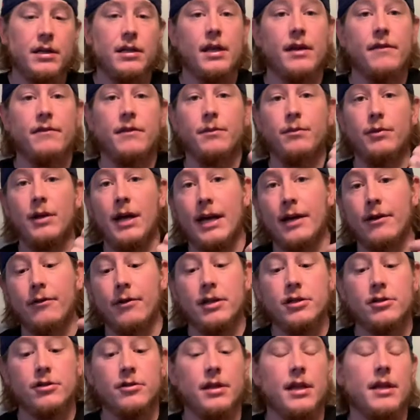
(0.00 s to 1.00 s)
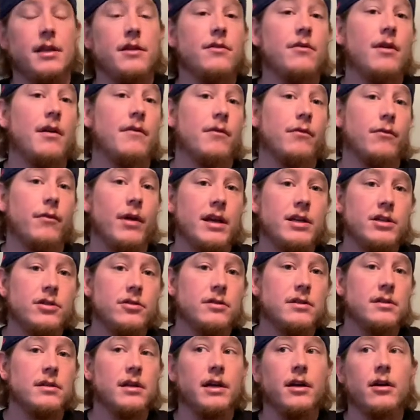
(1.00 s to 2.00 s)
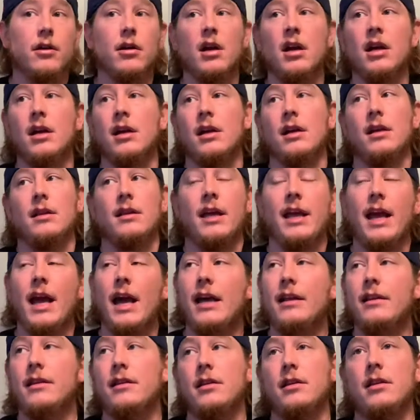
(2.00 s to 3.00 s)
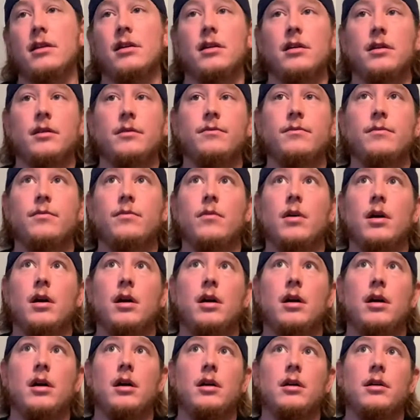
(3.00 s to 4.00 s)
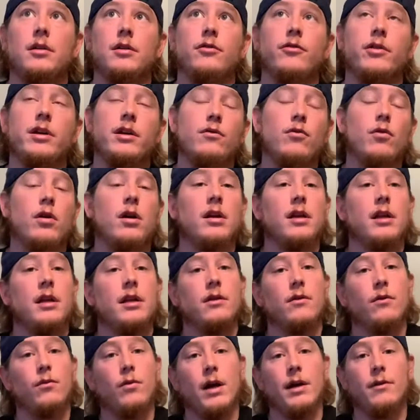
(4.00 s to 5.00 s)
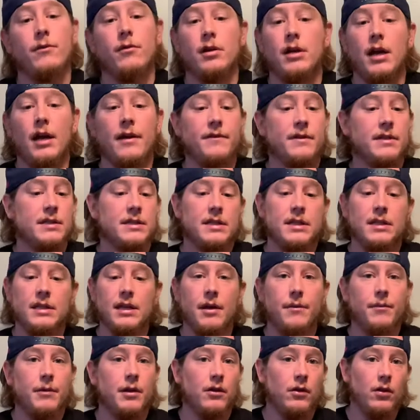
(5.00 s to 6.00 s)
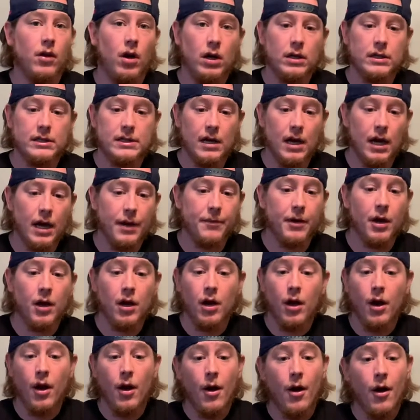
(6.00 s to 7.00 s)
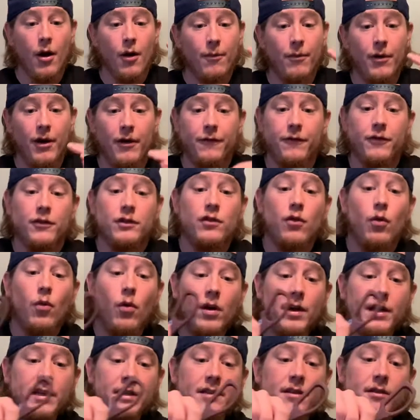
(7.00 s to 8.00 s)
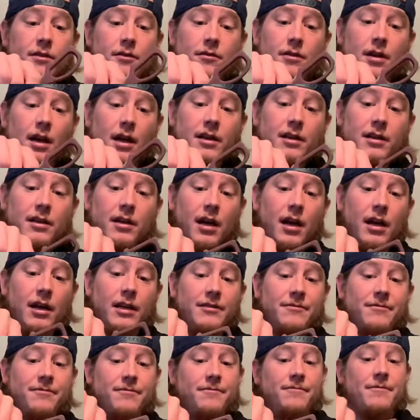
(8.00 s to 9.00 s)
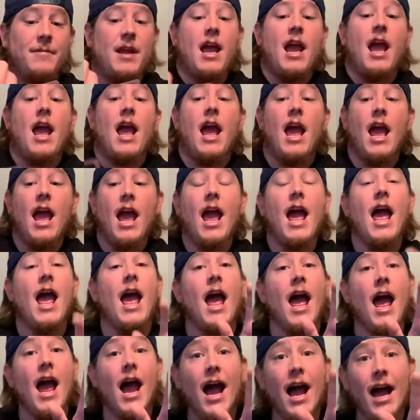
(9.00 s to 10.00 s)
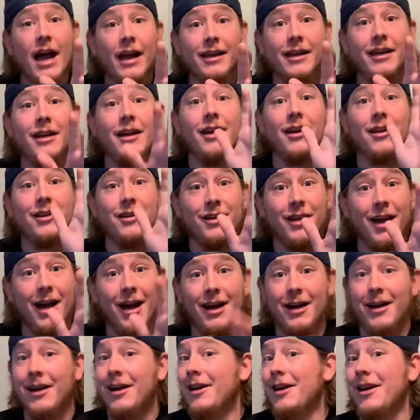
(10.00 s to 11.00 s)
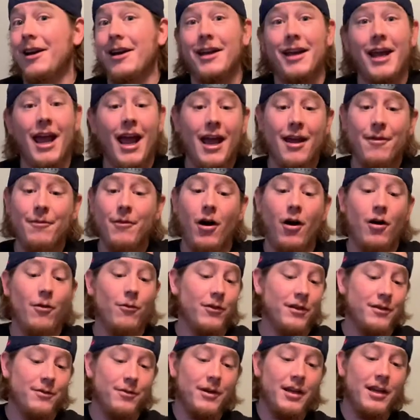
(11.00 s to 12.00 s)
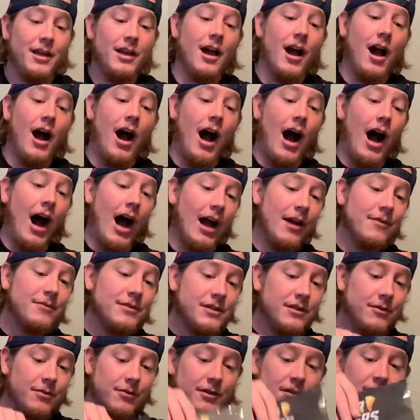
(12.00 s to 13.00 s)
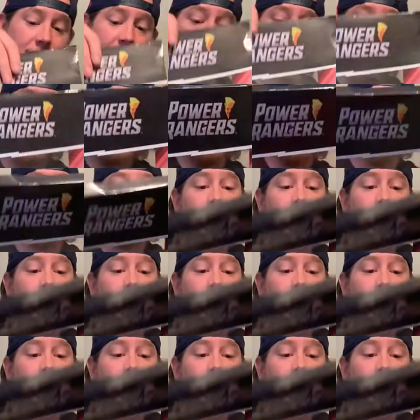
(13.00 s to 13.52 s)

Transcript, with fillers: They have the Black Ranger. They do have a Ranger Slayer. They had the uh, green one and the white one. I haven't seen them in a long time. But for $22.99, heck yeah. Came home with me. I'm super excited.